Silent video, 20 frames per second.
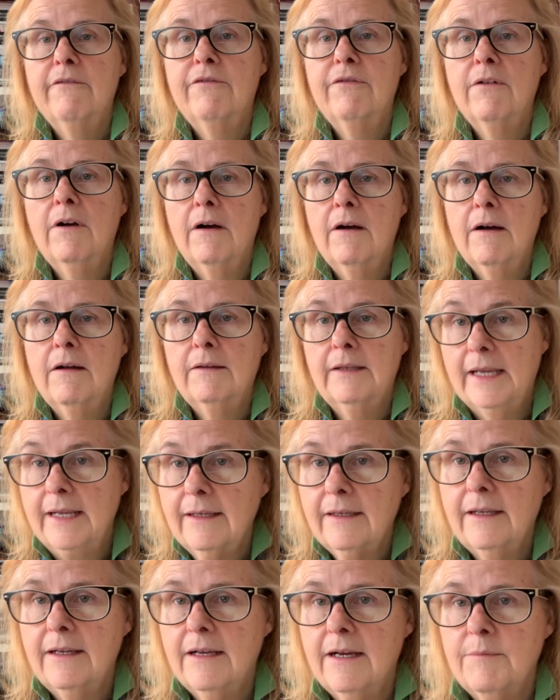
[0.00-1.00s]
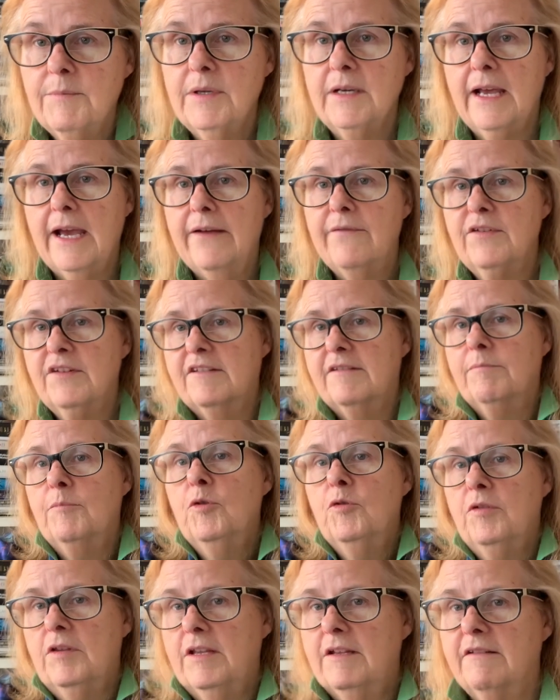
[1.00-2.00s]
Lately, I've been having
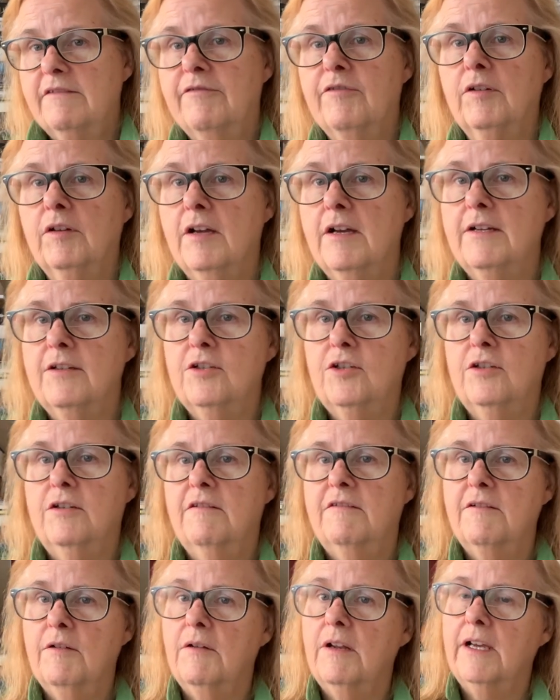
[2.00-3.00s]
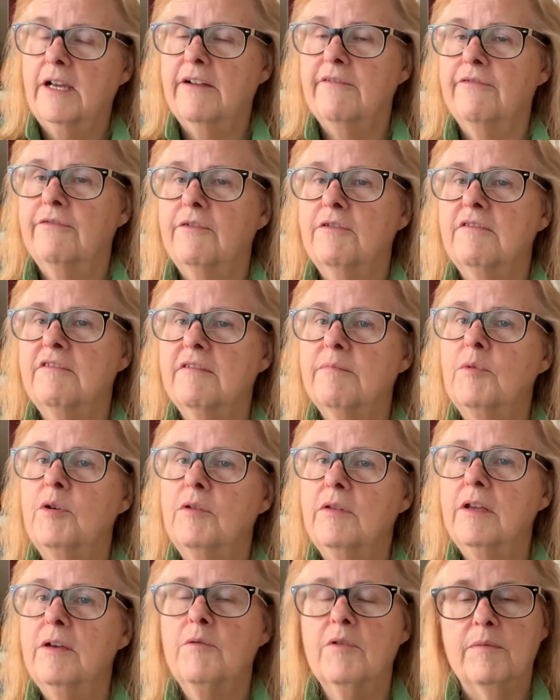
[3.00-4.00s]
smoothies for lunch. So like a fruit
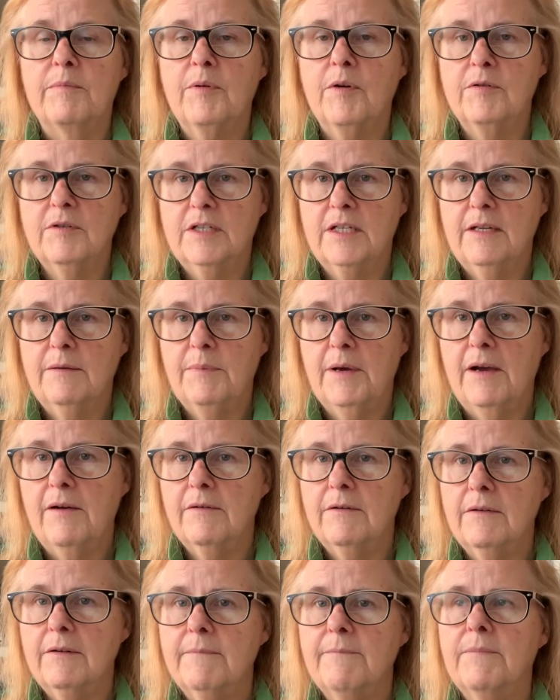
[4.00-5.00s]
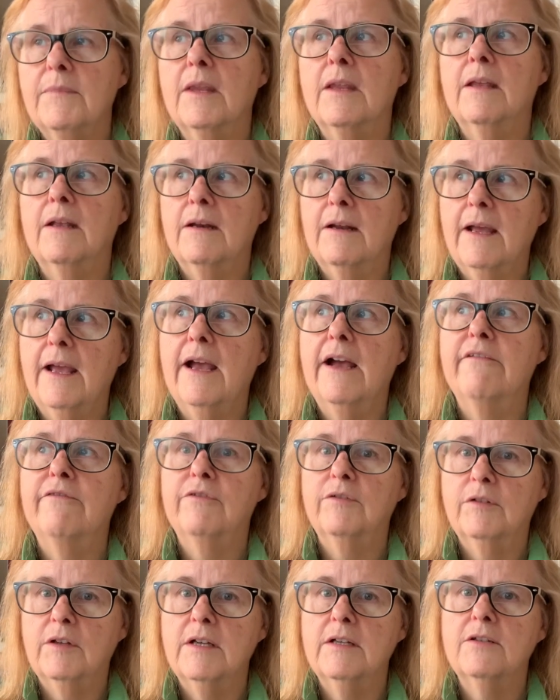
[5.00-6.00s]
smoothie with protein powder that I have
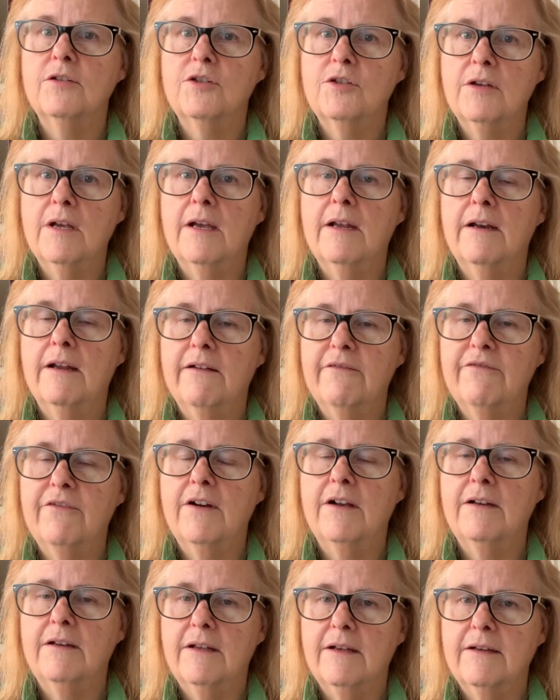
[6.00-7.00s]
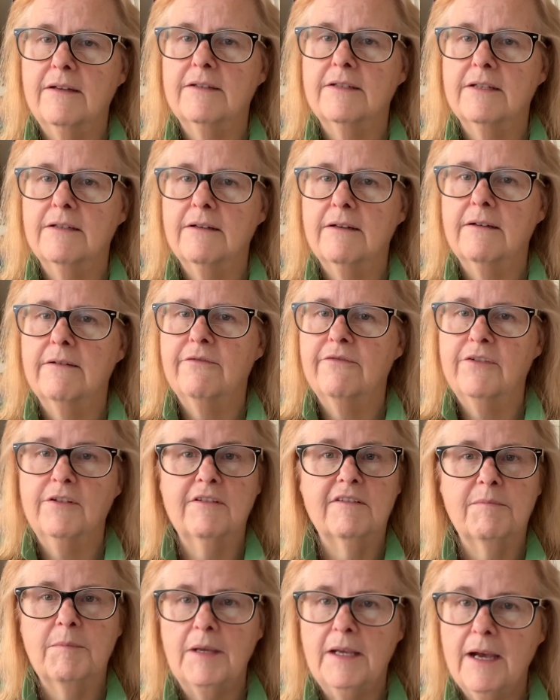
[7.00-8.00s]
for lunch. And I find that
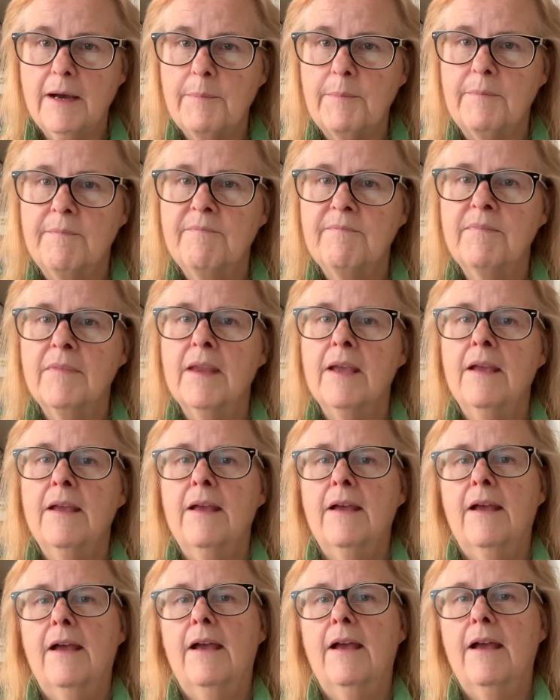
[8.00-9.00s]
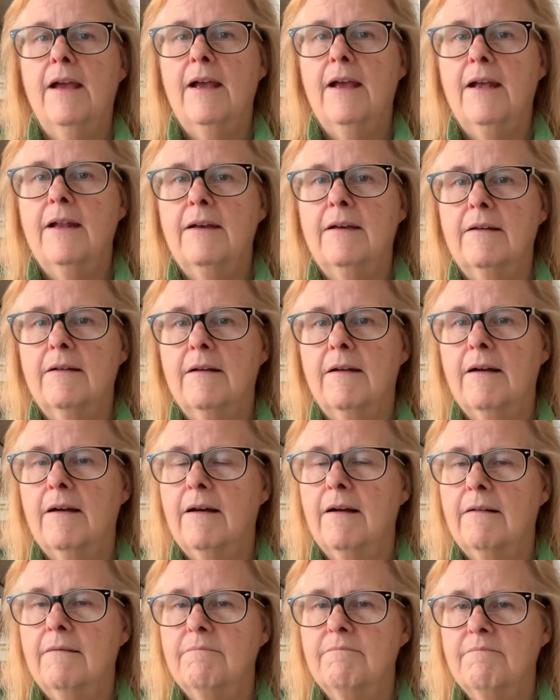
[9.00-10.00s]
fills me up and
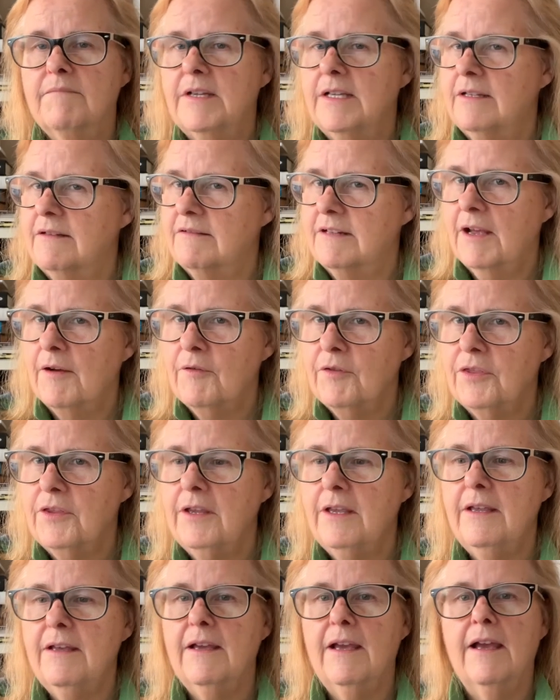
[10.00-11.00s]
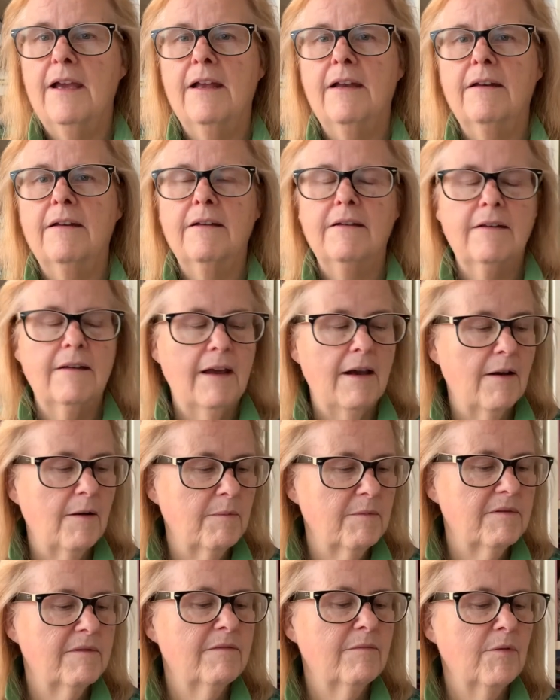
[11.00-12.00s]
is healthy, and it
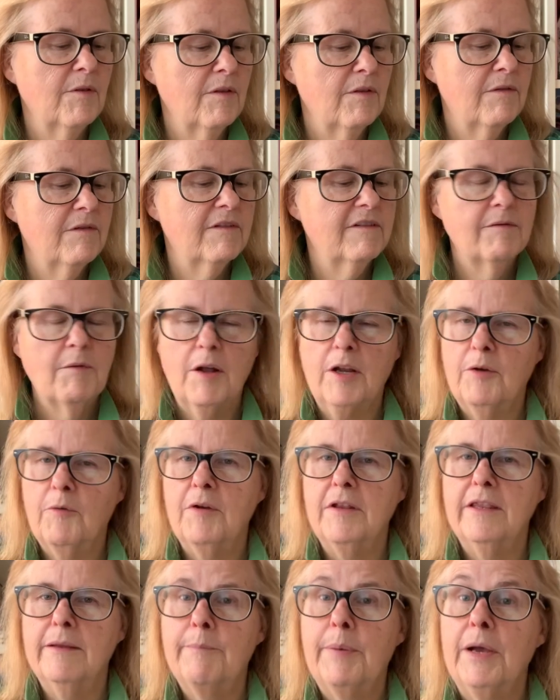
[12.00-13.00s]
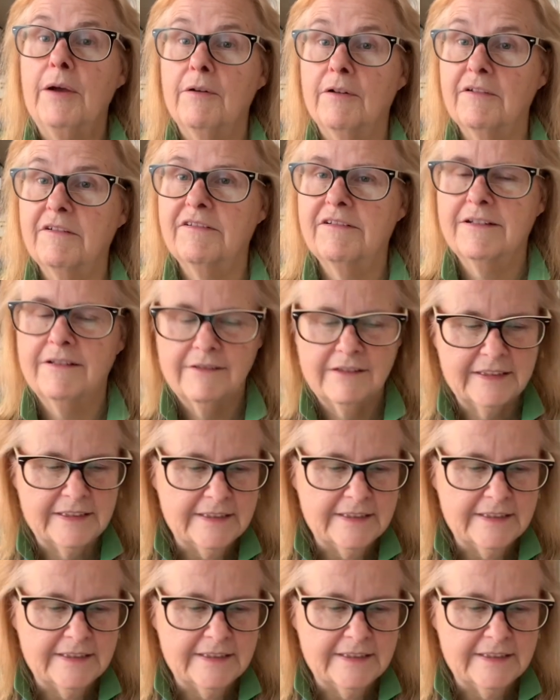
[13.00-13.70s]
helps with swallowing the pills.